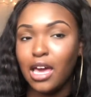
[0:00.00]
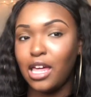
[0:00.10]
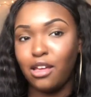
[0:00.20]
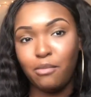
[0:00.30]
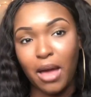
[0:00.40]

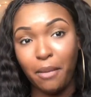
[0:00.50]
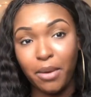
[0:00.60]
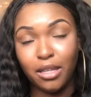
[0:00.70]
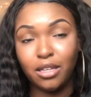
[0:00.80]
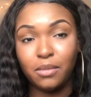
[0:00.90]
and you might
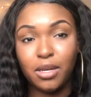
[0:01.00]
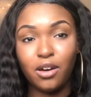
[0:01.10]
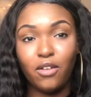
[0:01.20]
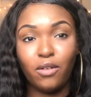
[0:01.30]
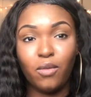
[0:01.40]
be a little bit
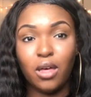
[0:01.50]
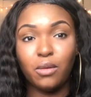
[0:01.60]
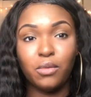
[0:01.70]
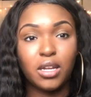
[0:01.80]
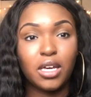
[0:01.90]

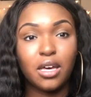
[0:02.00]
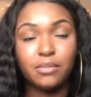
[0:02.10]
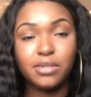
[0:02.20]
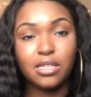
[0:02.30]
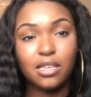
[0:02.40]
overwhelmed when it
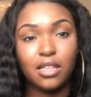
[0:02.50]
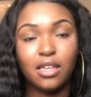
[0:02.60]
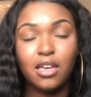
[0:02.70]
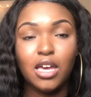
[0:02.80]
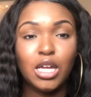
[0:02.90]
comes to
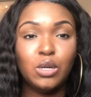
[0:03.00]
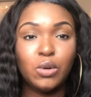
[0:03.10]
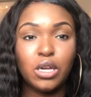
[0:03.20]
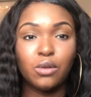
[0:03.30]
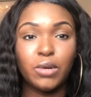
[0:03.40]

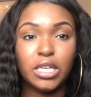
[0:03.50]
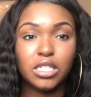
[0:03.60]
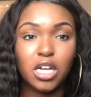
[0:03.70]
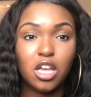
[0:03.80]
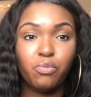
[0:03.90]
doing your
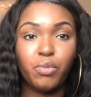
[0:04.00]
research.